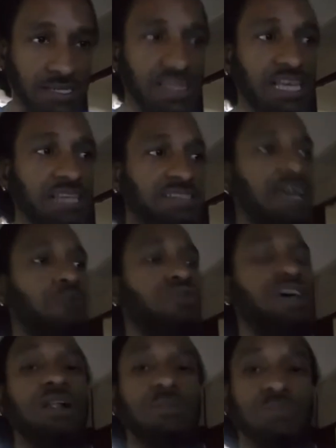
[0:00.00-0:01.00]
things that will
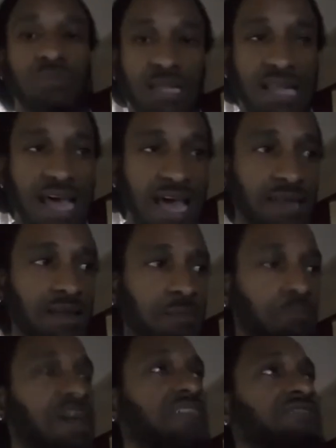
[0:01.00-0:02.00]
help the land
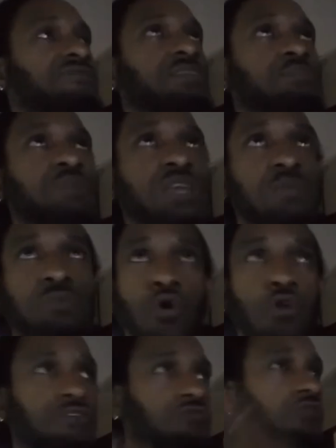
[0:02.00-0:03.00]
and benefit people
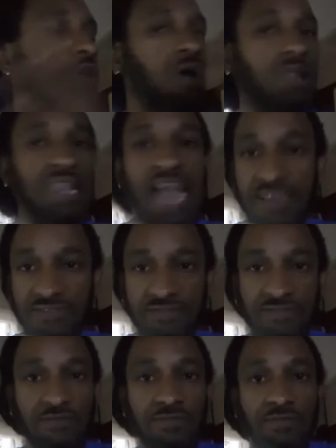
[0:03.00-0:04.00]
overall, life.